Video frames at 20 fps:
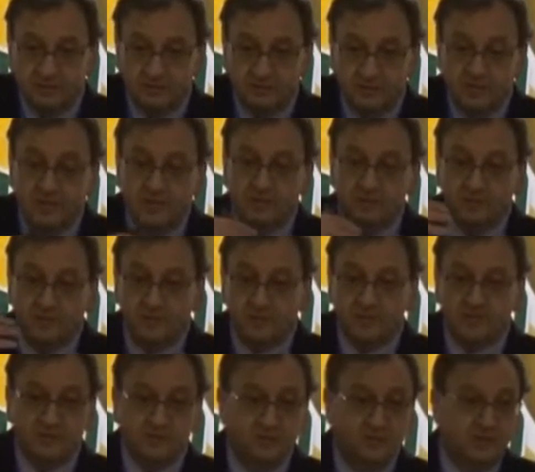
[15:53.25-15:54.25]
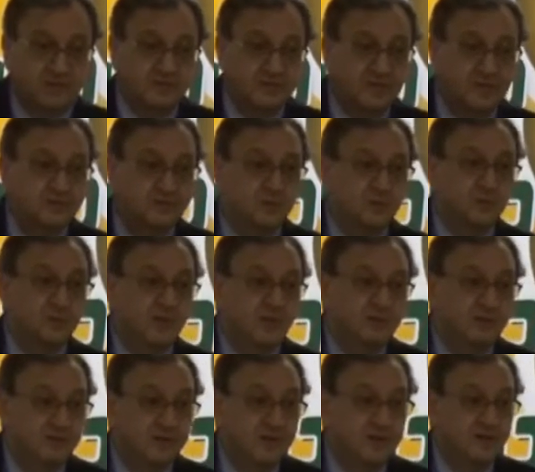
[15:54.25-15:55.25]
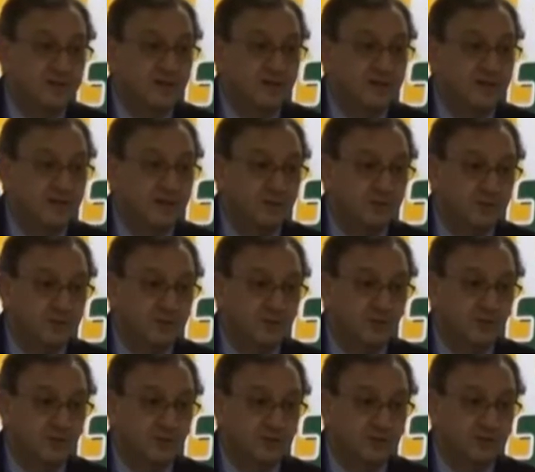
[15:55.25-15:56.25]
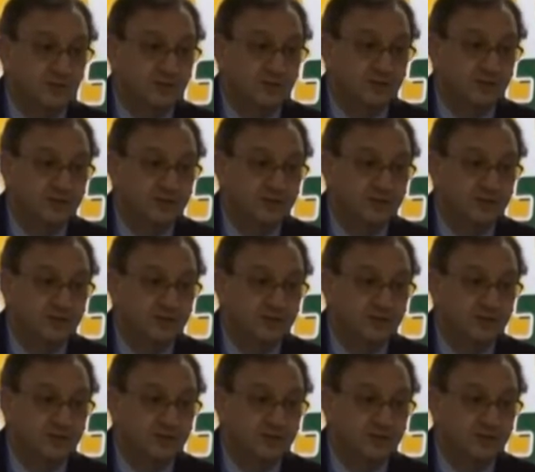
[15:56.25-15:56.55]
became positive, let's assume, at 10 a.m. in the morning.